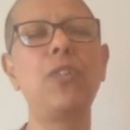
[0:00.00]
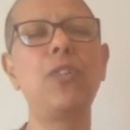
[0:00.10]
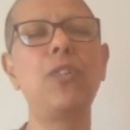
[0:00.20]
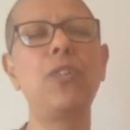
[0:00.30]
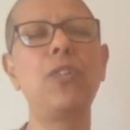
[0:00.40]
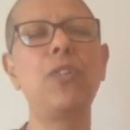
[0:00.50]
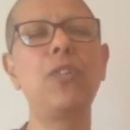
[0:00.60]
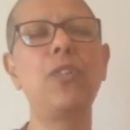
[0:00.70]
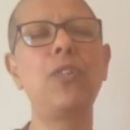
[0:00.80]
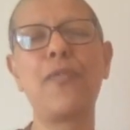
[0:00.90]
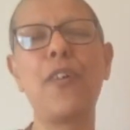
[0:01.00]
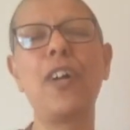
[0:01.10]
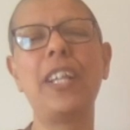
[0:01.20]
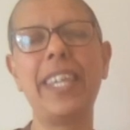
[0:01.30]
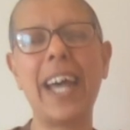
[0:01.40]
You could just
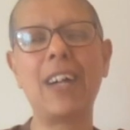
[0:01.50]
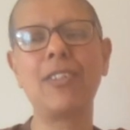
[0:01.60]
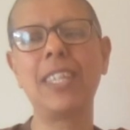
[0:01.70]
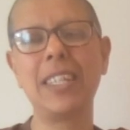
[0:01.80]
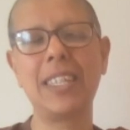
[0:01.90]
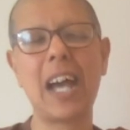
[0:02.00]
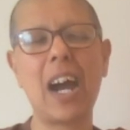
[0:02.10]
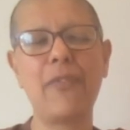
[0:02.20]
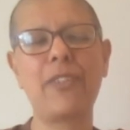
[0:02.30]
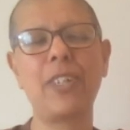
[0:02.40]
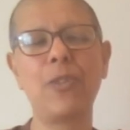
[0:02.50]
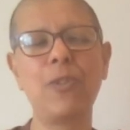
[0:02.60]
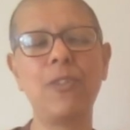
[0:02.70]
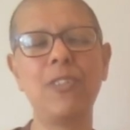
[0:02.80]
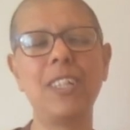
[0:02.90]
fall down this
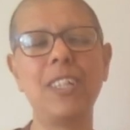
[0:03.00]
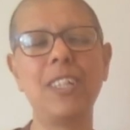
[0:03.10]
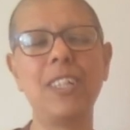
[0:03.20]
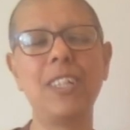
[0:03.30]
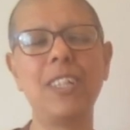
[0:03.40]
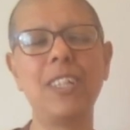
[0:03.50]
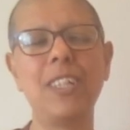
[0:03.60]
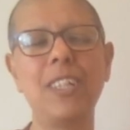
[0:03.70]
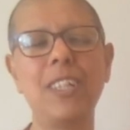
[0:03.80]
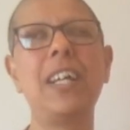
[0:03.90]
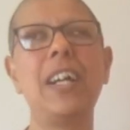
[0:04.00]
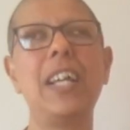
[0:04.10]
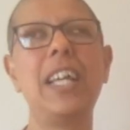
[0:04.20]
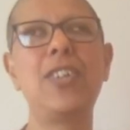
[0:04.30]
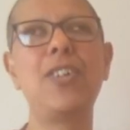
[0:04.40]
afternoon, trip your foot,
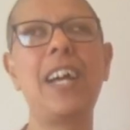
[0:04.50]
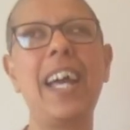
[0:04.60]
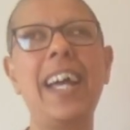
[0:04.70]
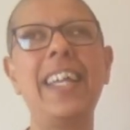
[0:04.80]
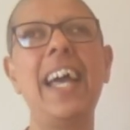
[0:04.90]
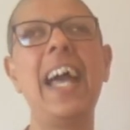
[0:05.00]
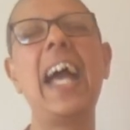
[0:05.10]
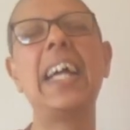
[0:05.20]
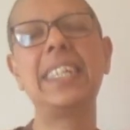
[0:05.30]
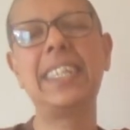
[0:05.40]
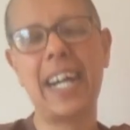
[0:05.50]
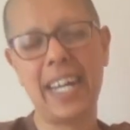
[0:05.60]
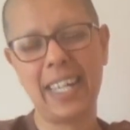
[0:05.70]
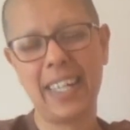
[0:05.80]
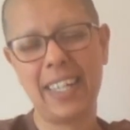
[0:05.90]
hit your head, and
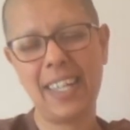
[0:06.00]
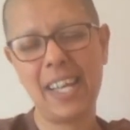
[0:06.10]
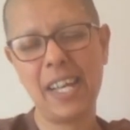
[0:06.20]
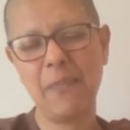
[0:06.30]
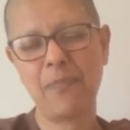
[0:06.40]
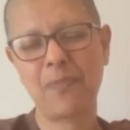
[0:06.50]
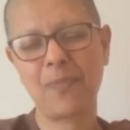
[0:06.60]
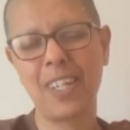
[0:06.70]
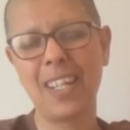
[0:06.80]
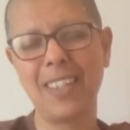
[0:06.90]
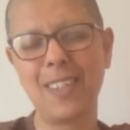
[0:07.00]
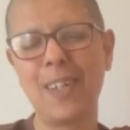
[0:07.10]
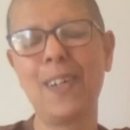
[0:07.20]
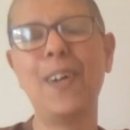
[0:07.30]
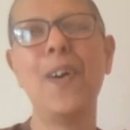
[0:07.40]
die. Yeah.
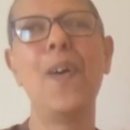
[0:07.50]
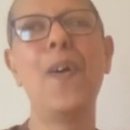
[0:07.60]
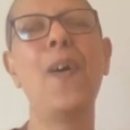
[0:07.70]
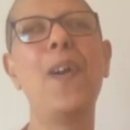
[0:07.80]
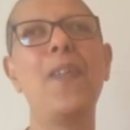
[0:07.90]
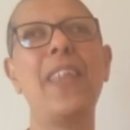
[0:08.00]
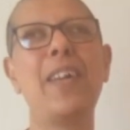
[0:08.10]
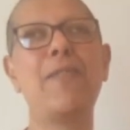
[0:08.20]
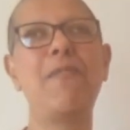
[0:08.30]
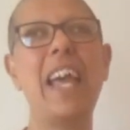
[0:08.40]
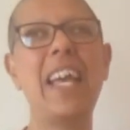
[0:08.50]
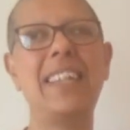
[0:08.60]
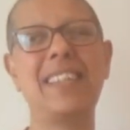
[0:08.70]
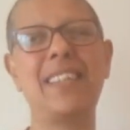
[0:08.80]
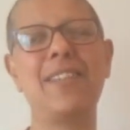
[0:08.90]
So all of that
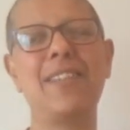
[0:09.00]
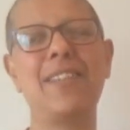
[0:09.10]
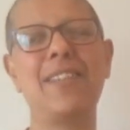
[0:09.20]
waste of